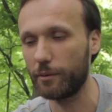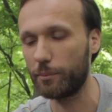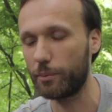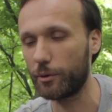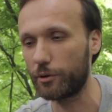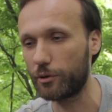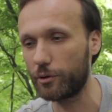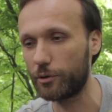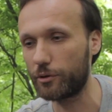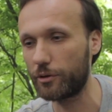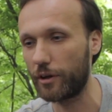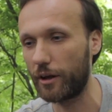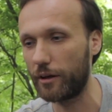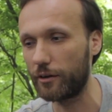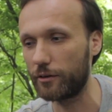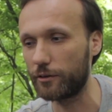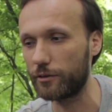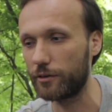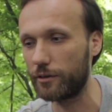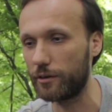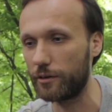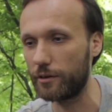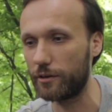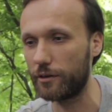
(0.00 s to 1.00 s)

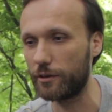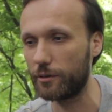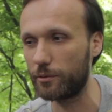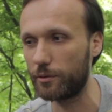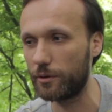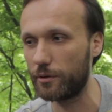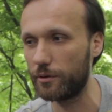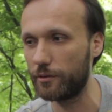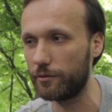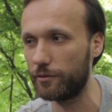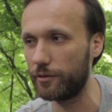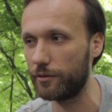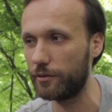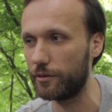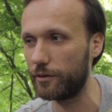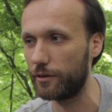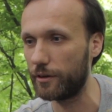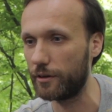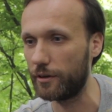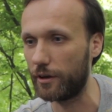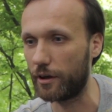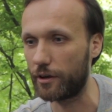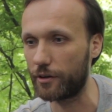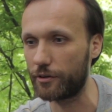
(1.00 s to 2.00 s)
two-channel
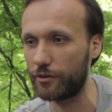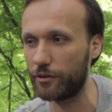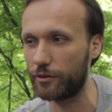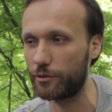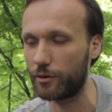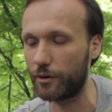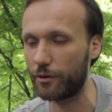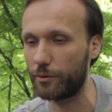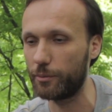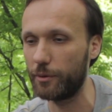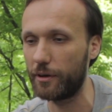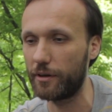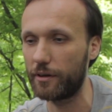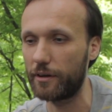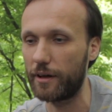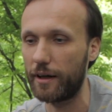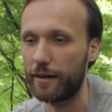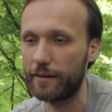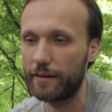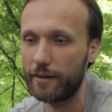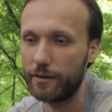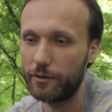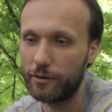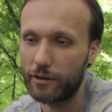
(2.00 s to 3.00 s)
RC transmitter,
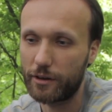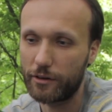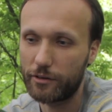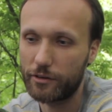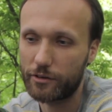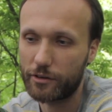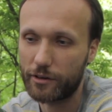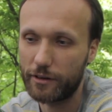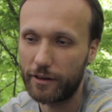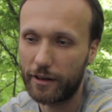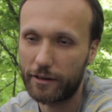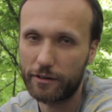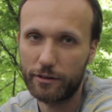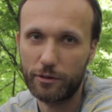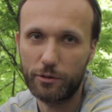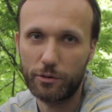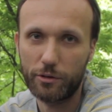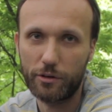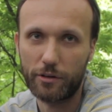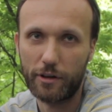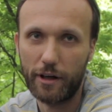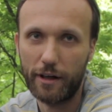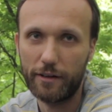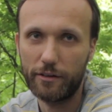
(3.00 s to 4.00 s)
and then you can just connect it to
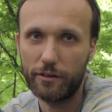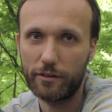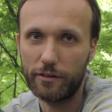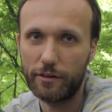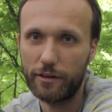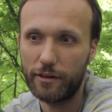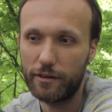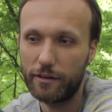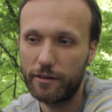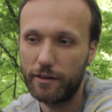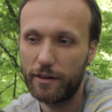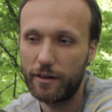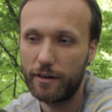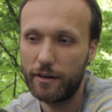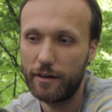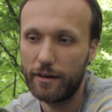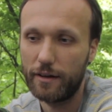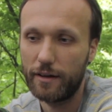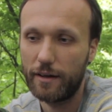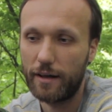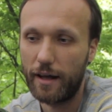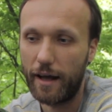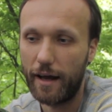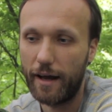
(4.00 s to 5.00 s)
your handle here,
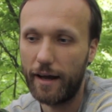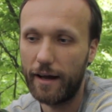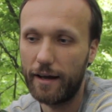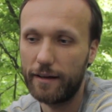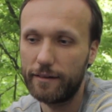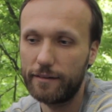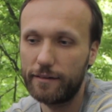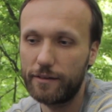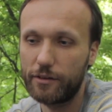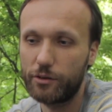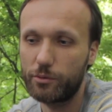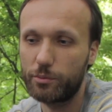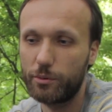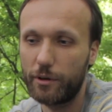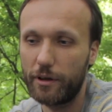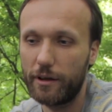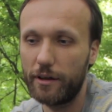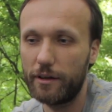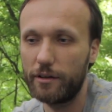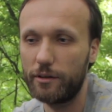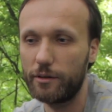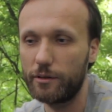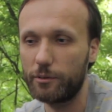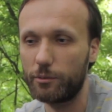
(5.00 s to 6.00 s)
and this
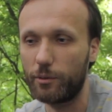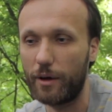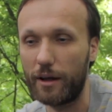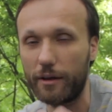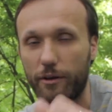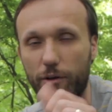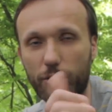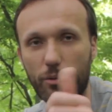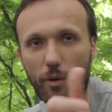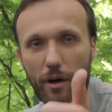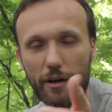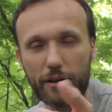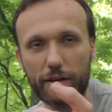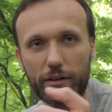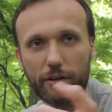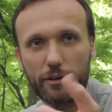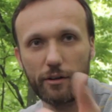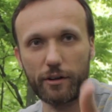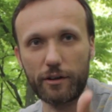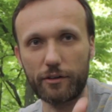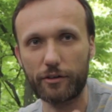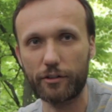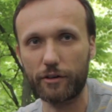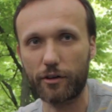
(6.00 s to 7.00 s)
way while you're walking
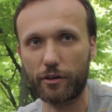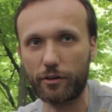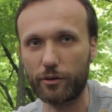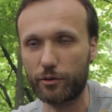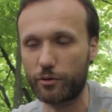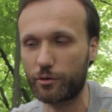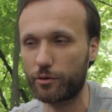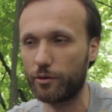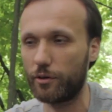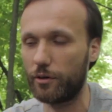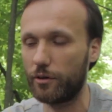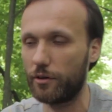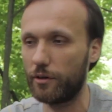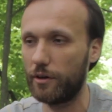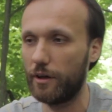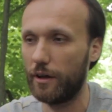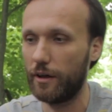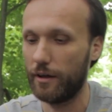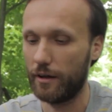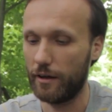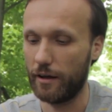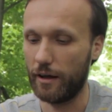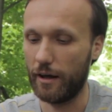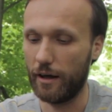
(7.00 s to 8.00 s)
you can sort of control
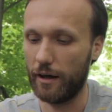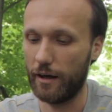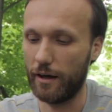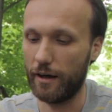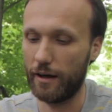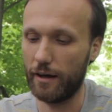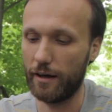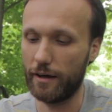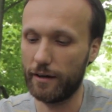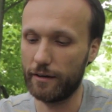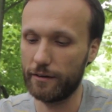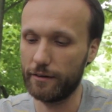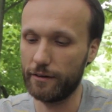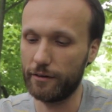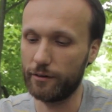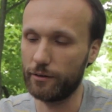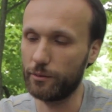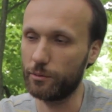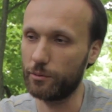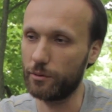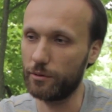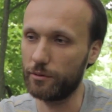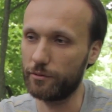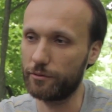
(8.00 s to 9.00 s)

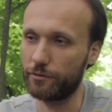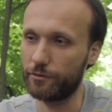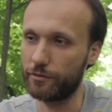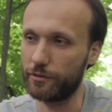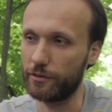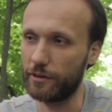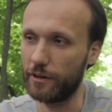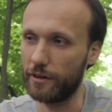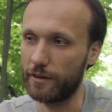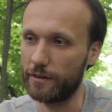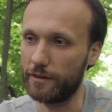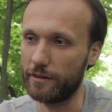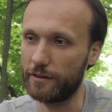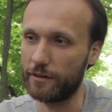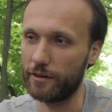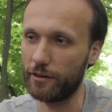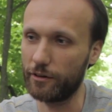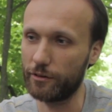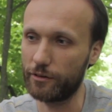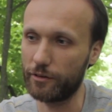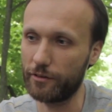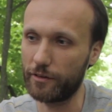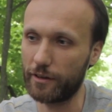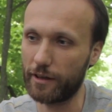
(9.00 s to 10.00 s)
the
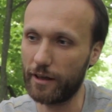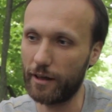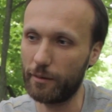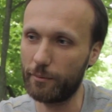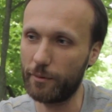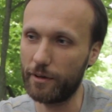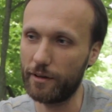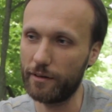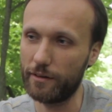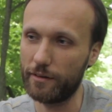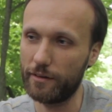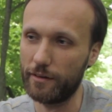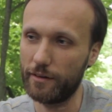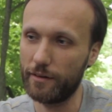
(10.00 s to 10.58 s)
tilt of the camera.